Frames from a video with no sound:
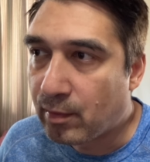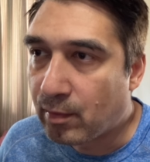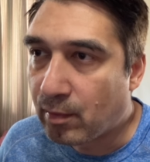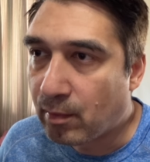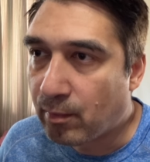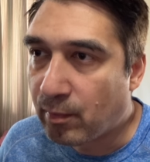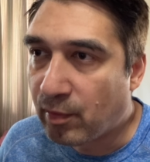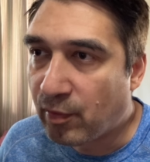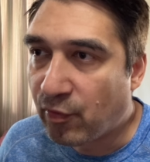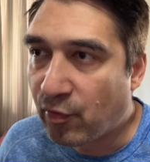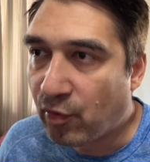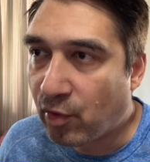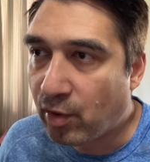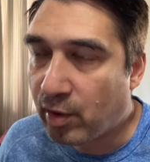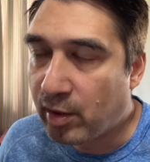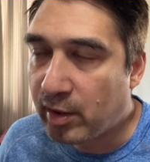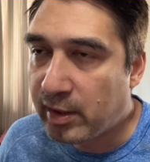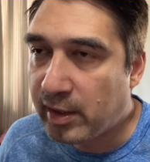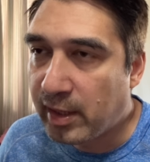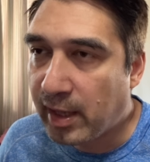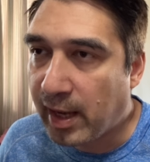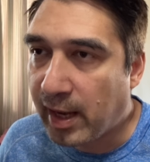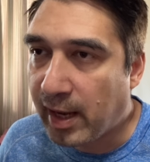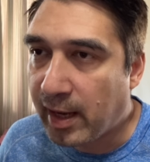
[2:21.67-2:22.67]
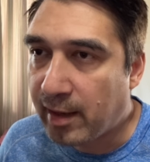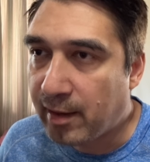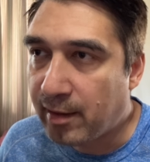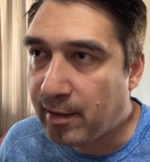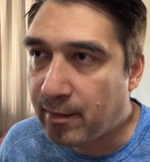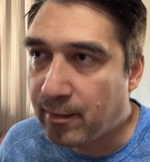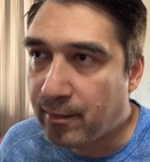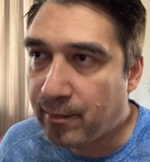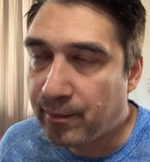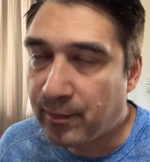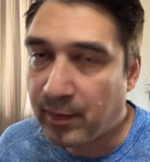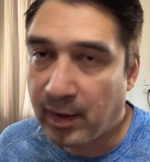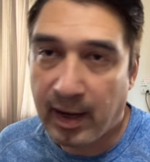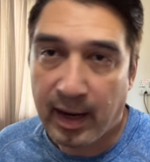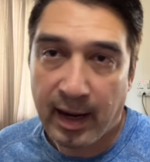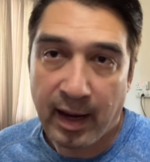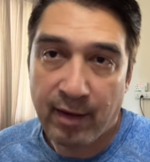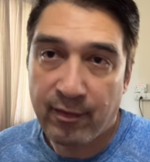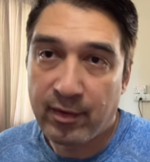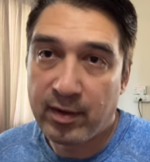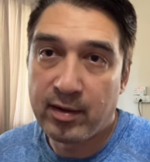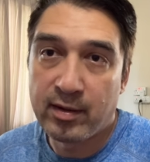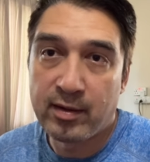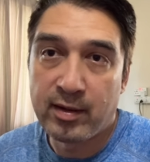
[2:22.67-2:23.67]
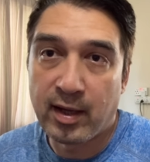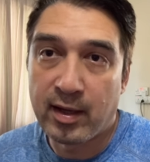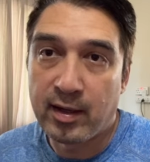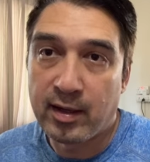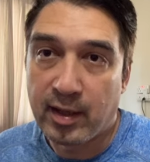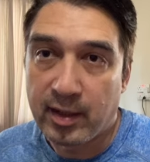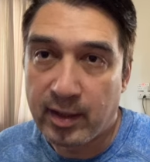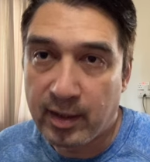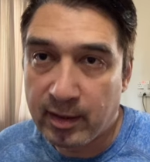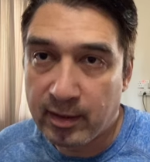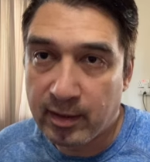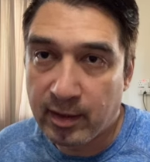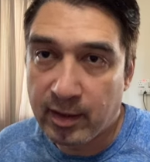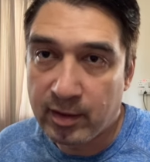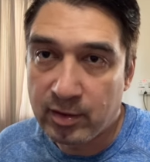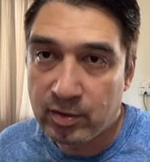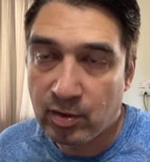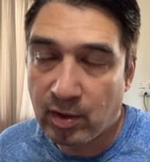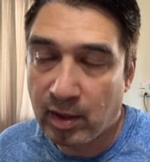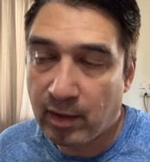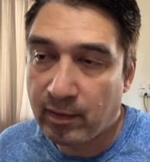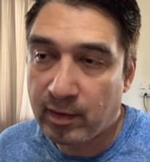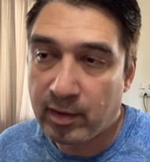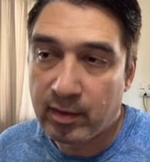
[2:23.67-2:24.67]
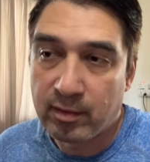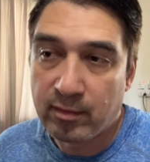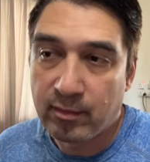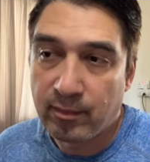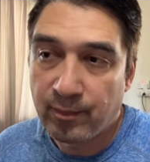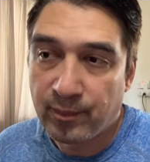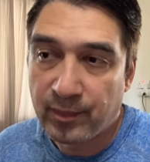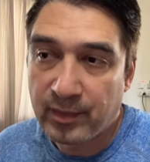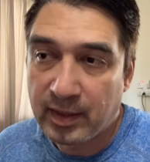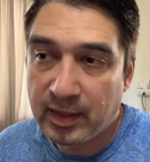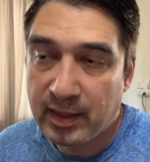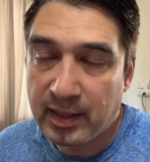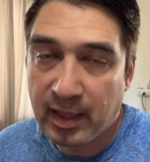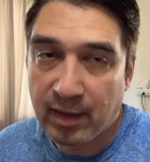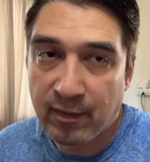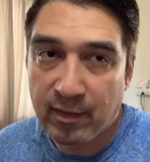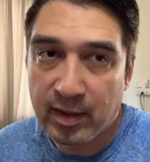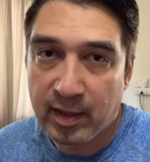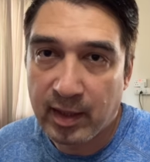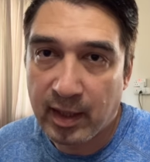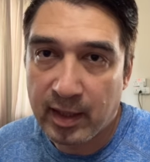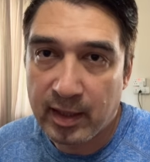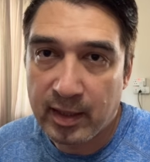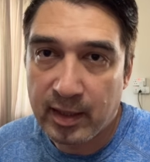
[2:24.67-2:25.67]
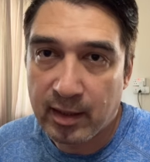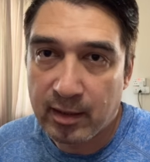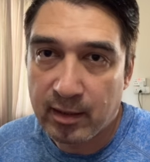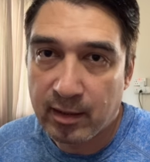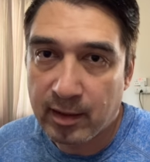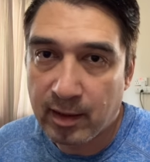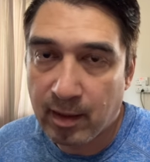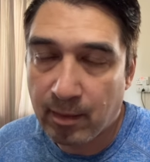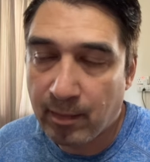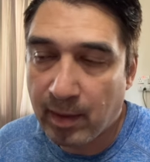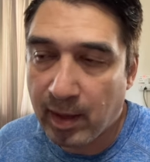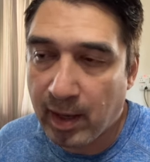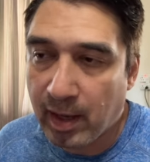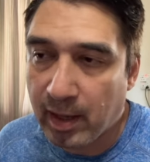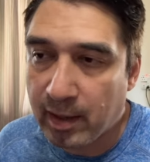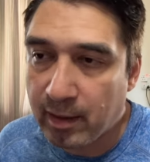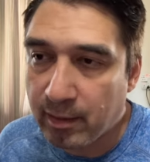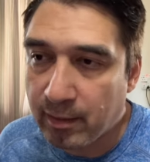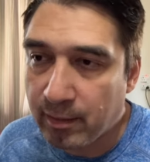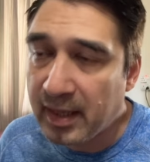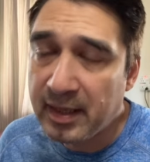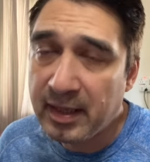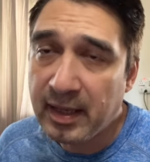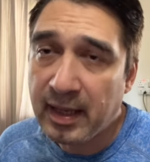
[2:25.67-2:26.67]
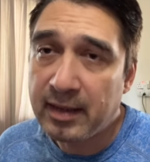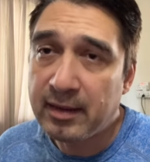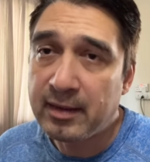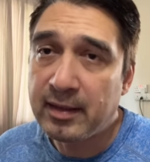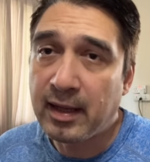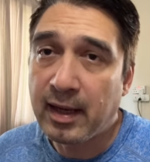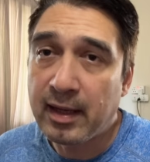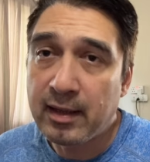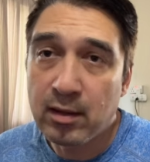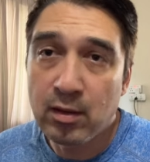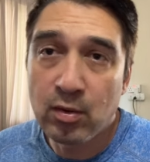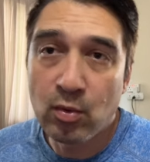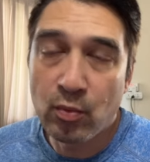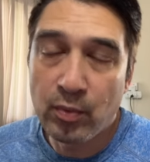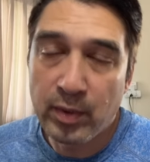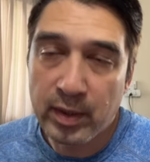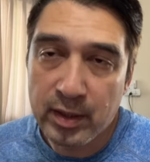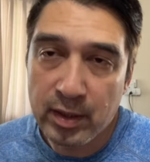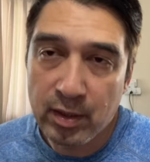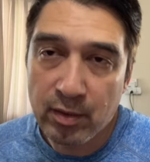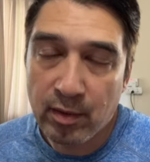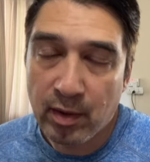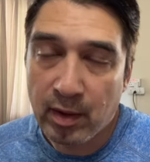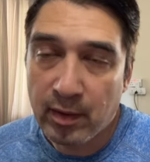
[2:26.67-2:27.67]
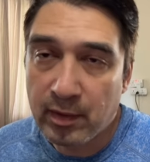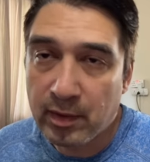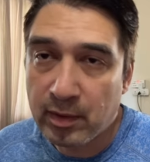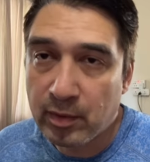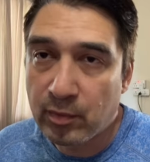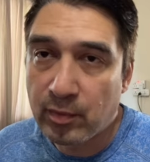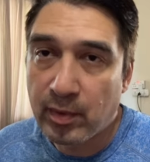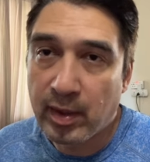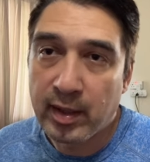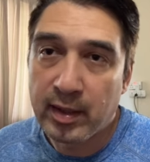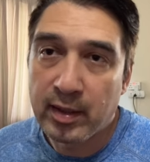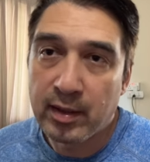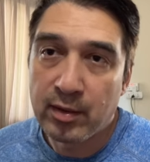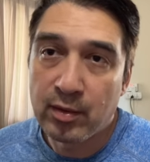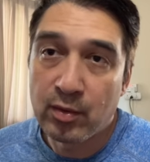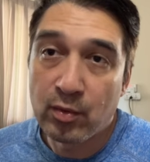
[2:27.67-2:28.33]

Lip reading: before that, I haven't done anything. So I haven't given it any other command. And at the end of the video, I will run